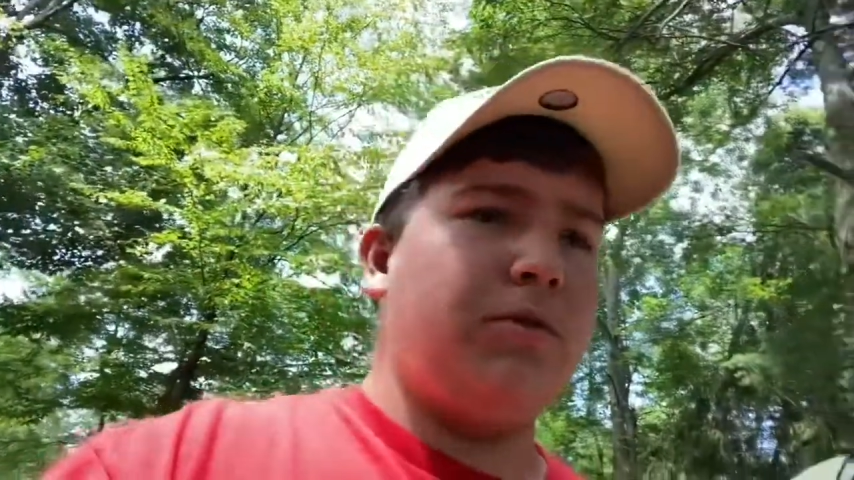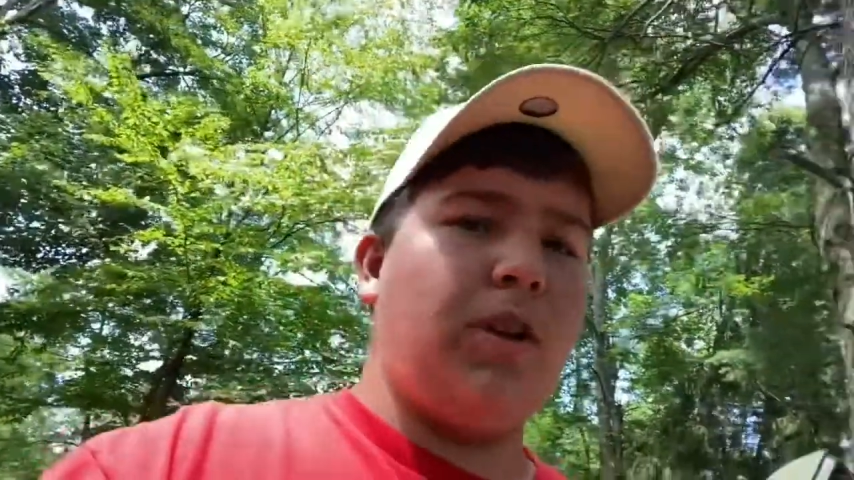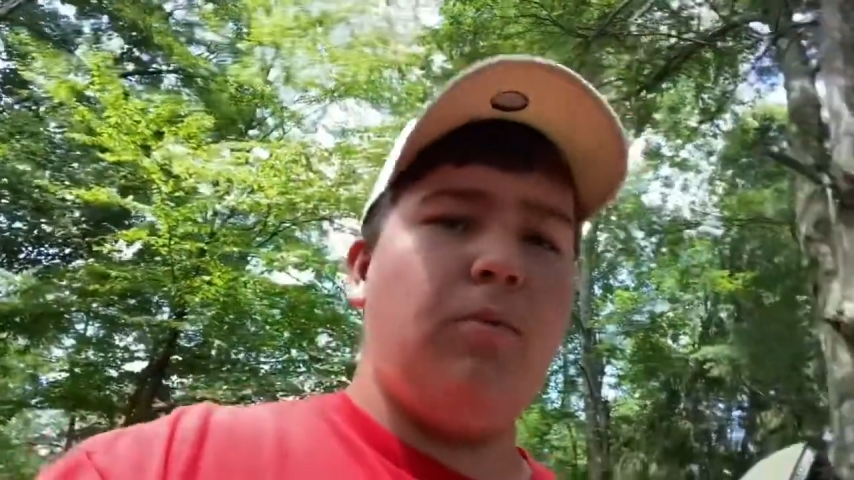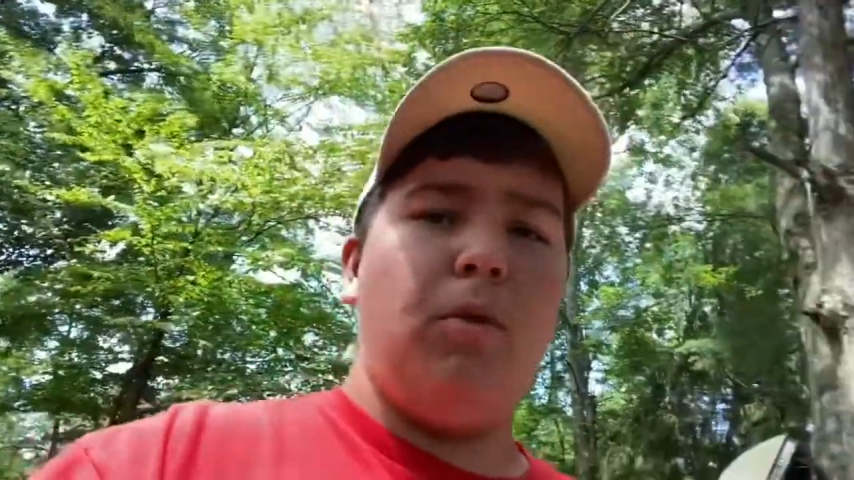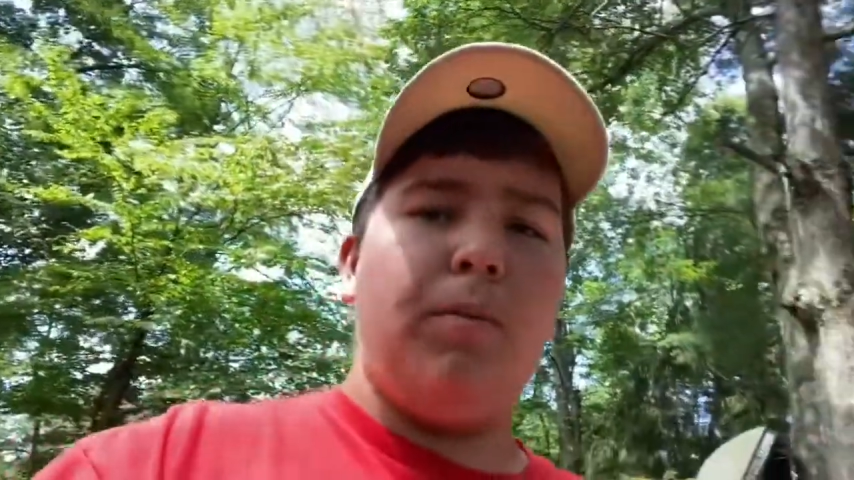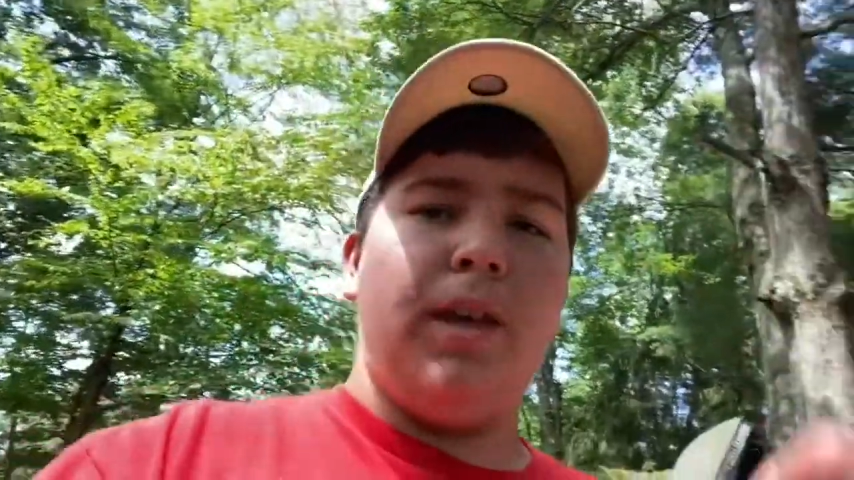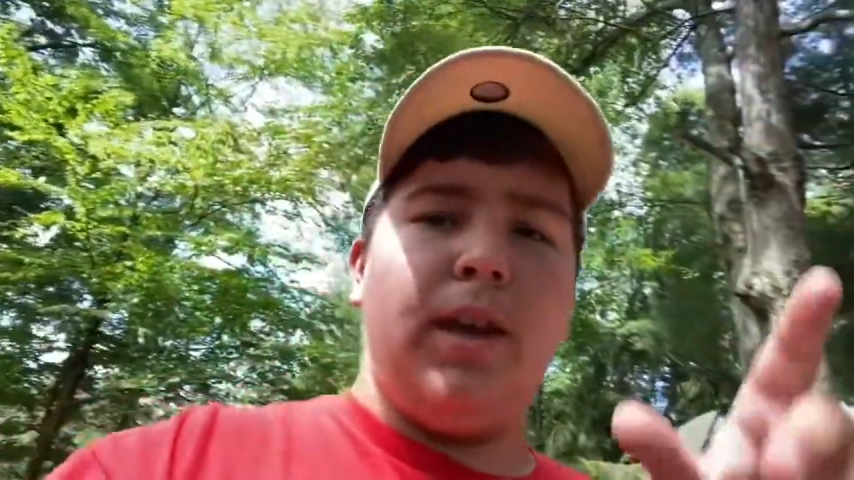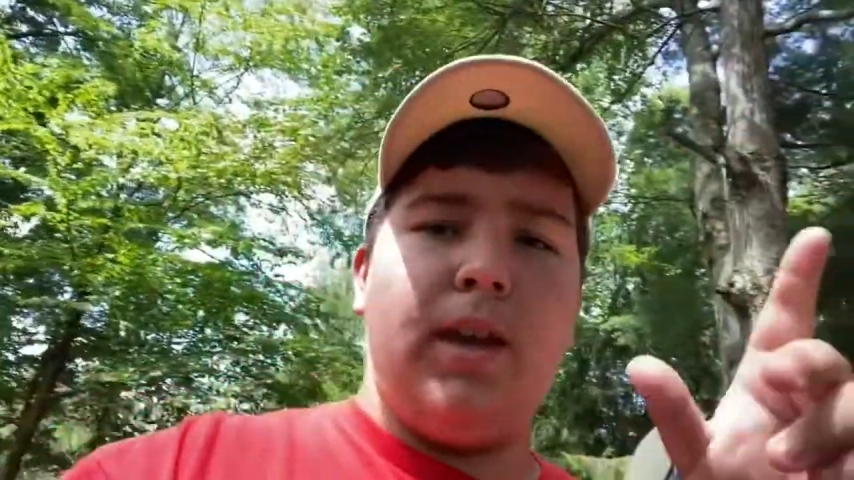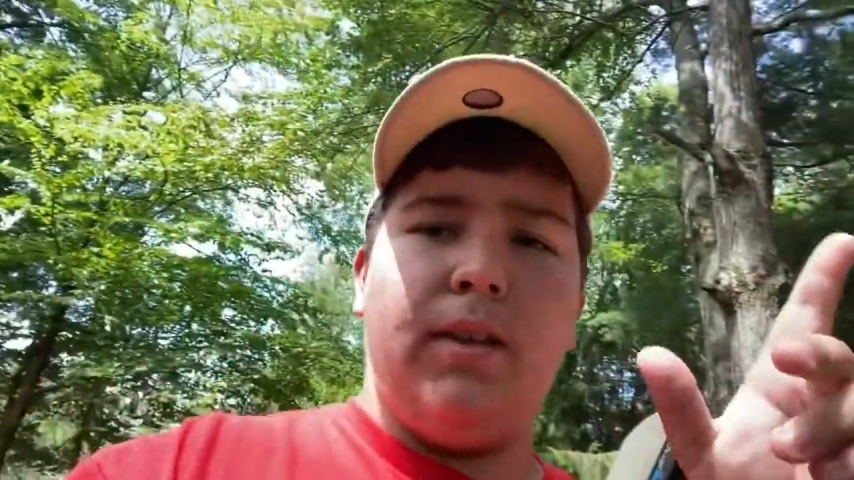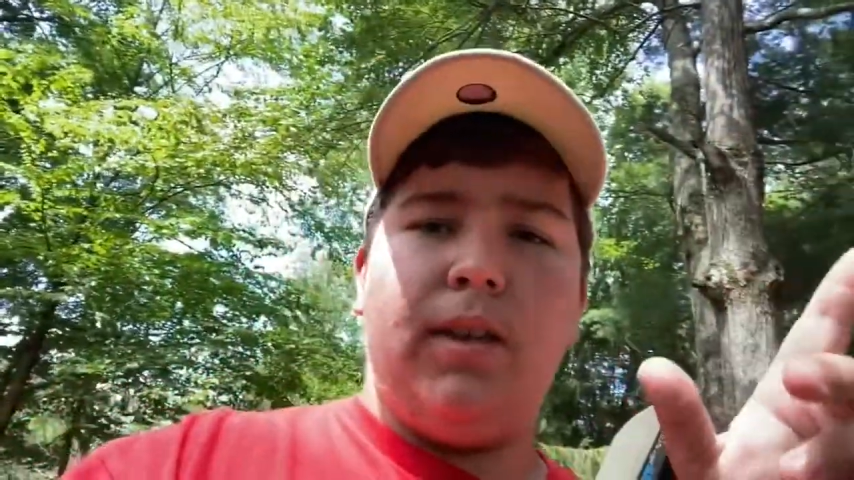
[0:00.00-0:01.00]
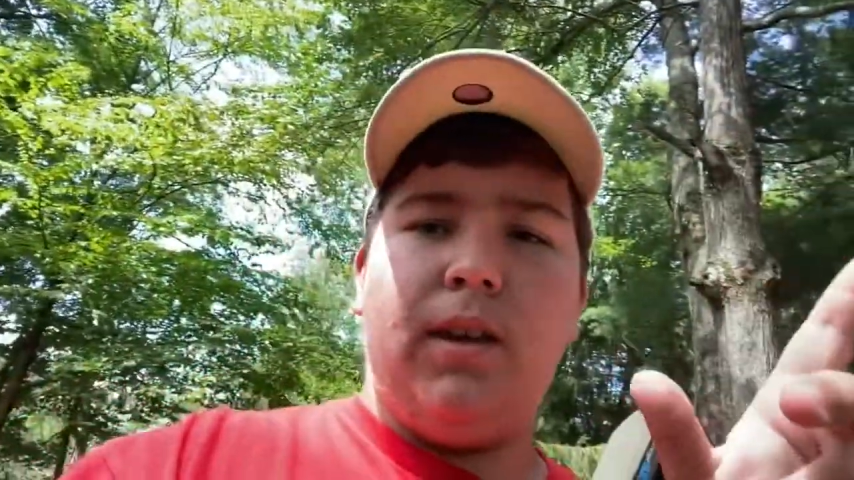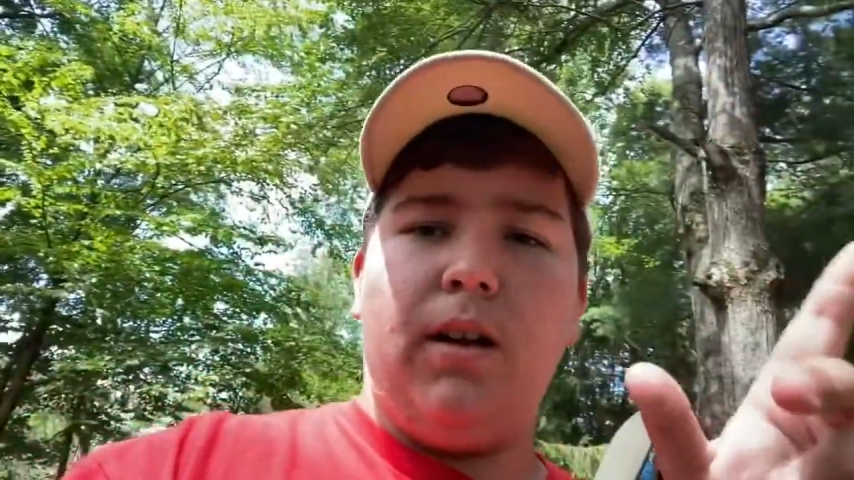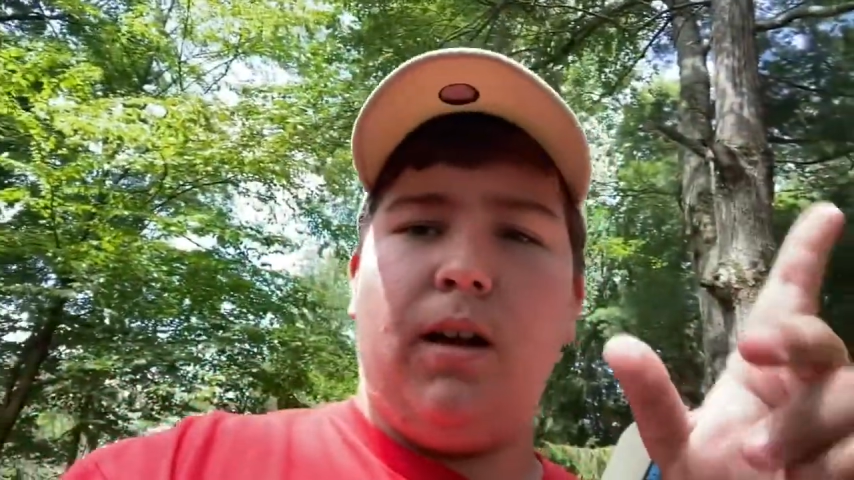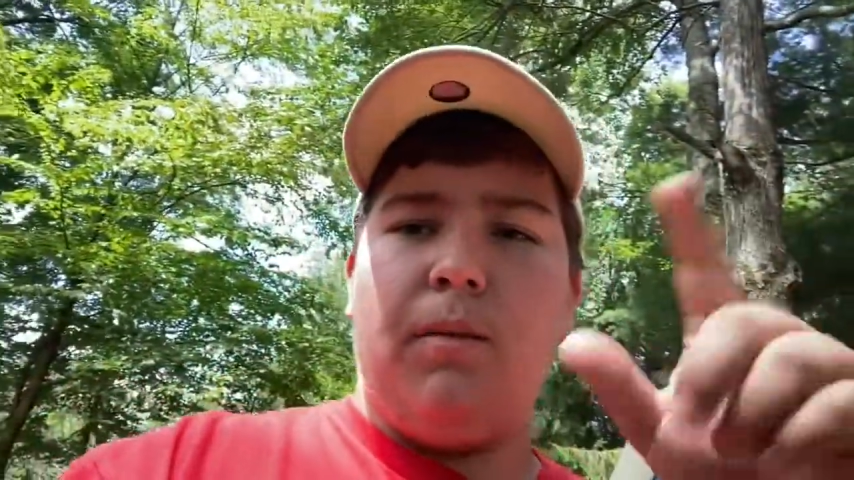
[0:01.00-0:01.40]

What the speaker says: Some will be in the